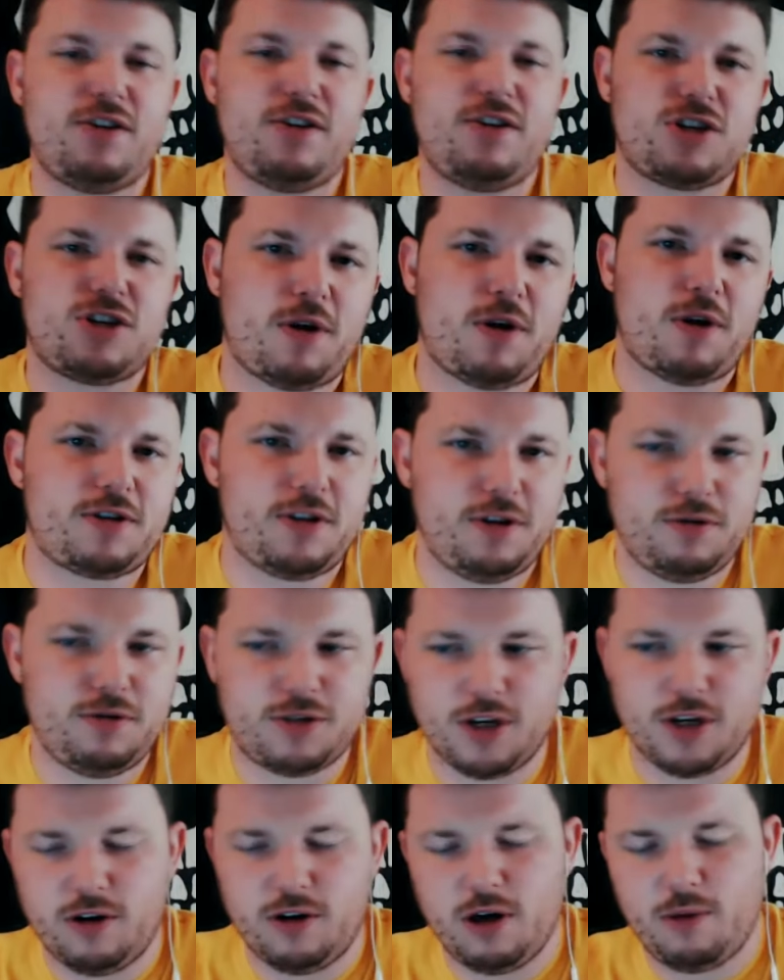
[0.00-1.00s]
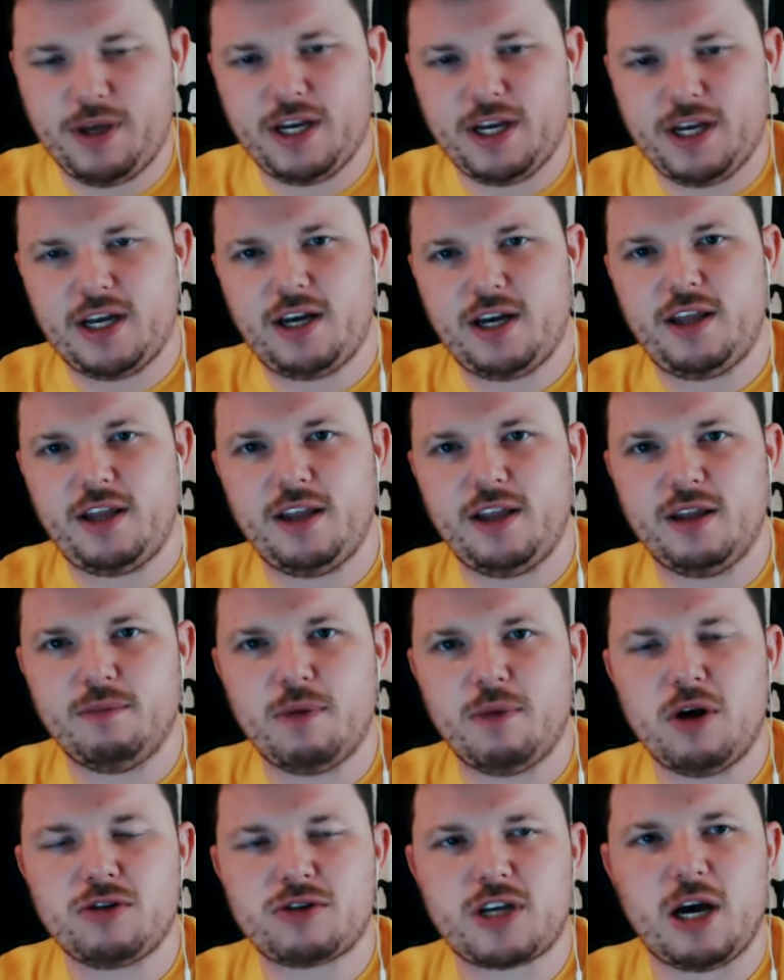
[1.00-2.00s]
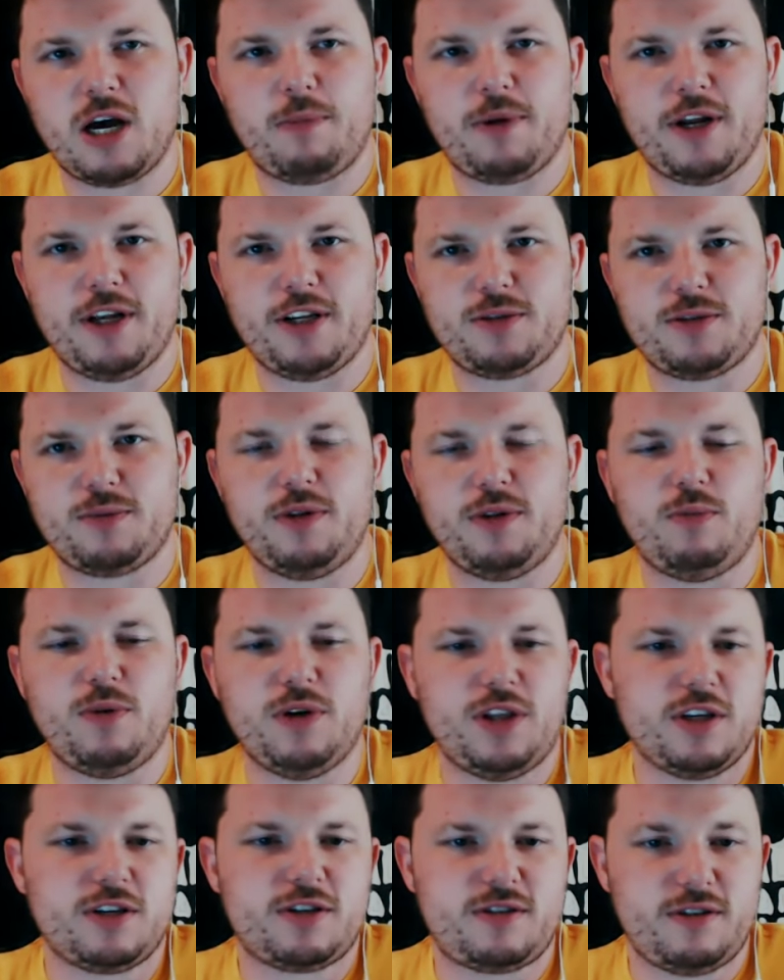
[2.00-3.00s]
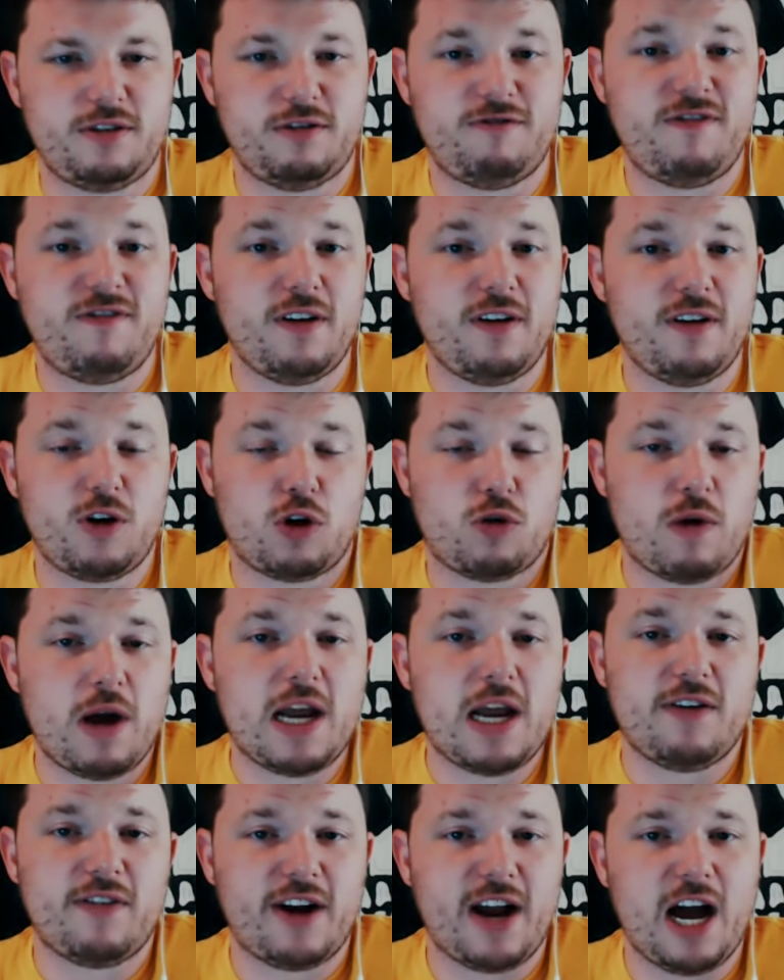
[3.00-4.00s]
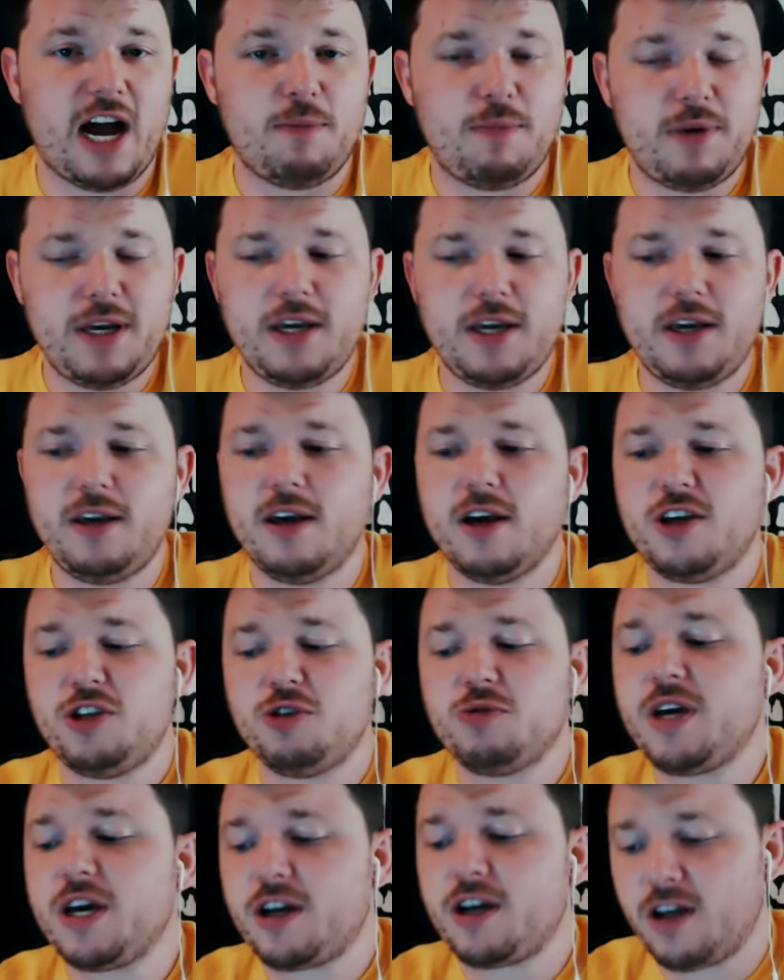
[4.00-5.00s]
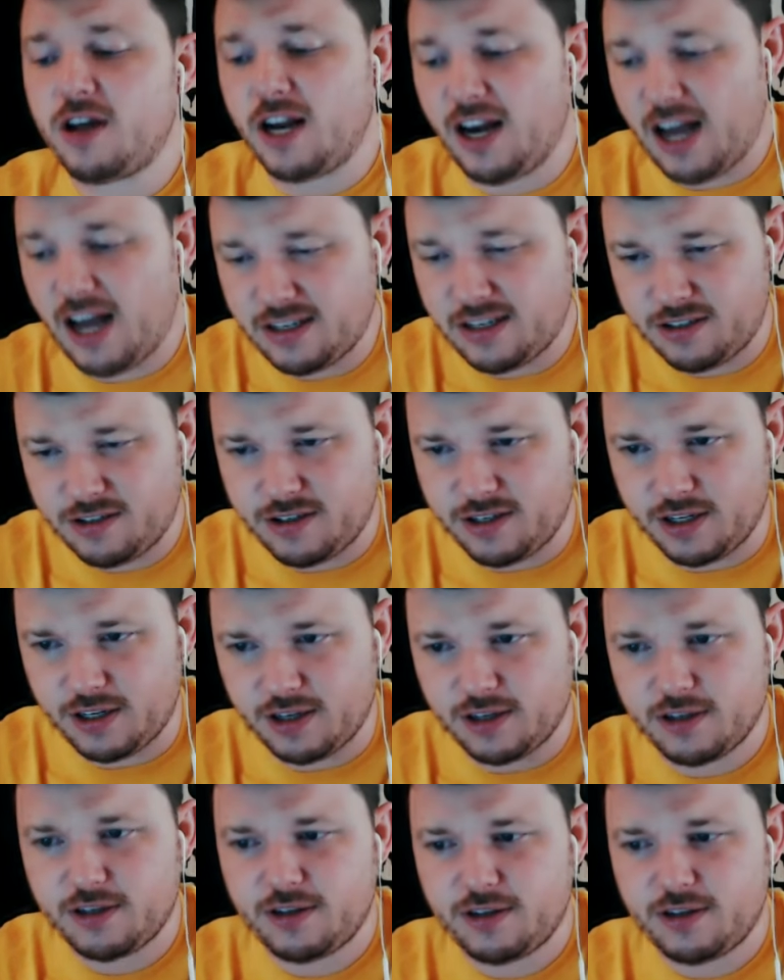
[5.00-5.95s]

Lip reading: smart to do so. I mean, most companies with this great of an IP, you get good at licensing.